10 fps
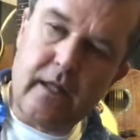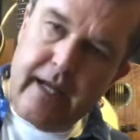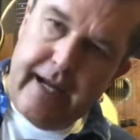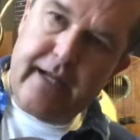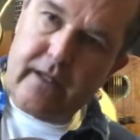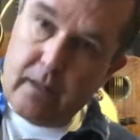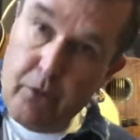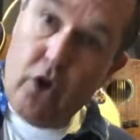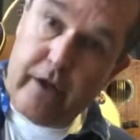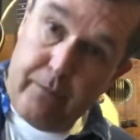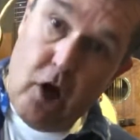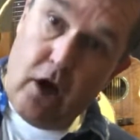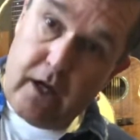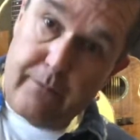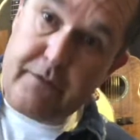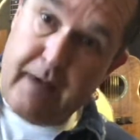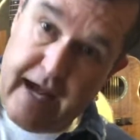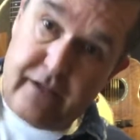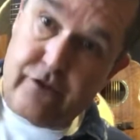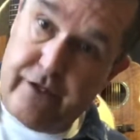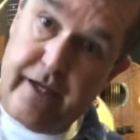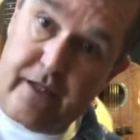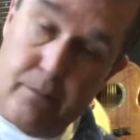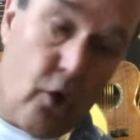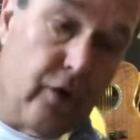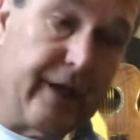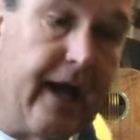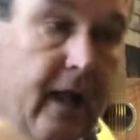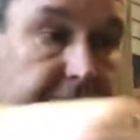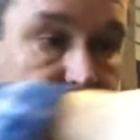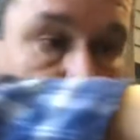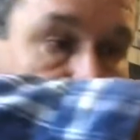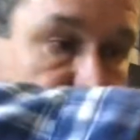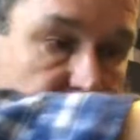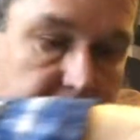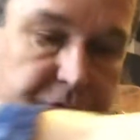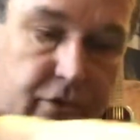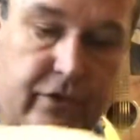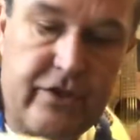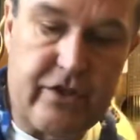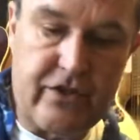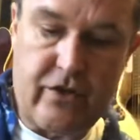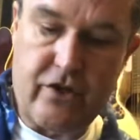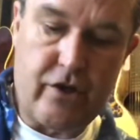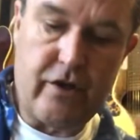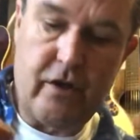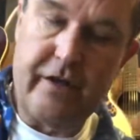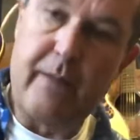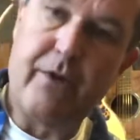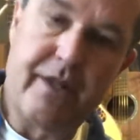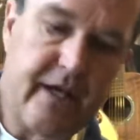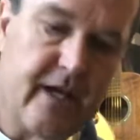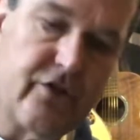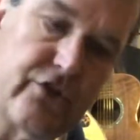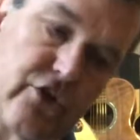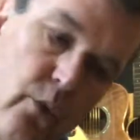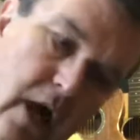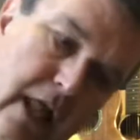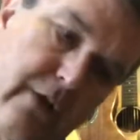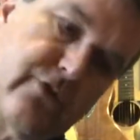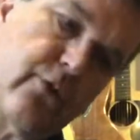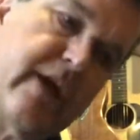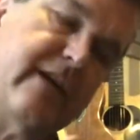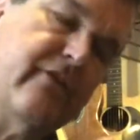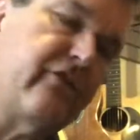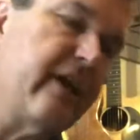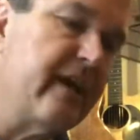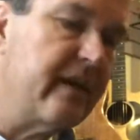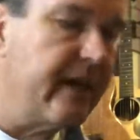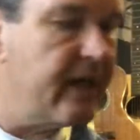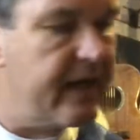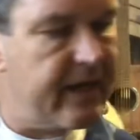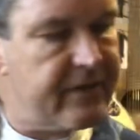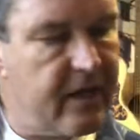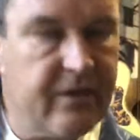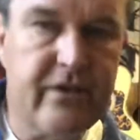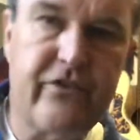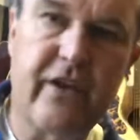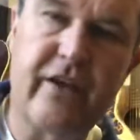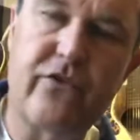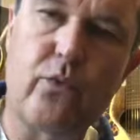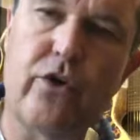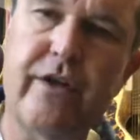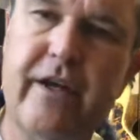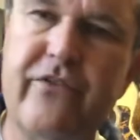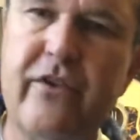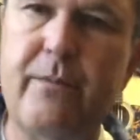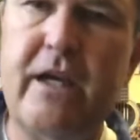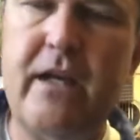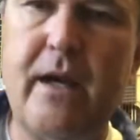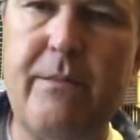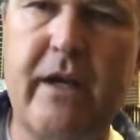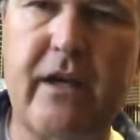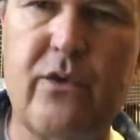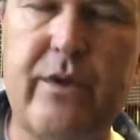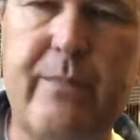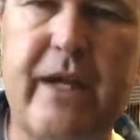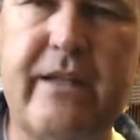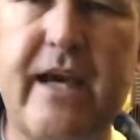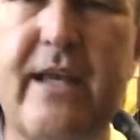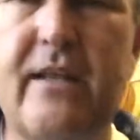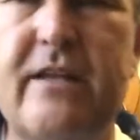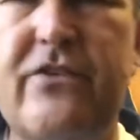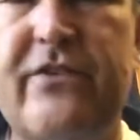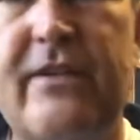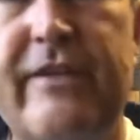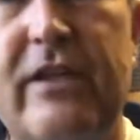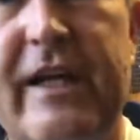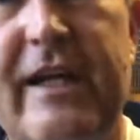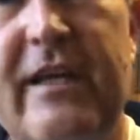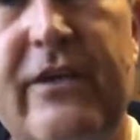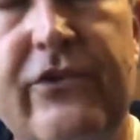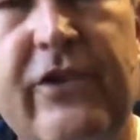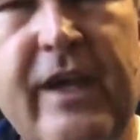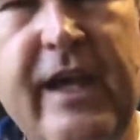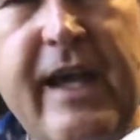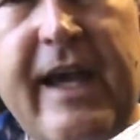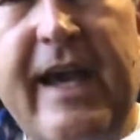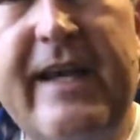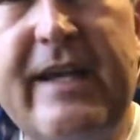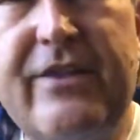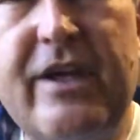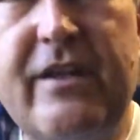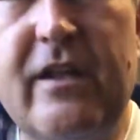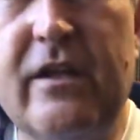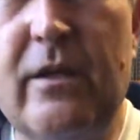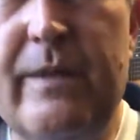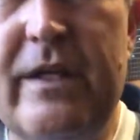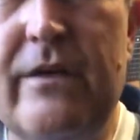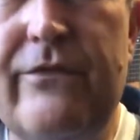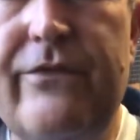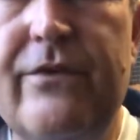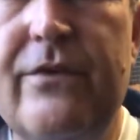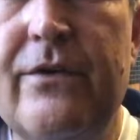lane that the bowling ball comes back to you at the bowling alley. It was absolutely just curled up on the edges. So while I was radius sanding it, I got down to this nice wood and I said, man, I'm not going to repaint that. Let's just leave it like it is. And I think the little bit of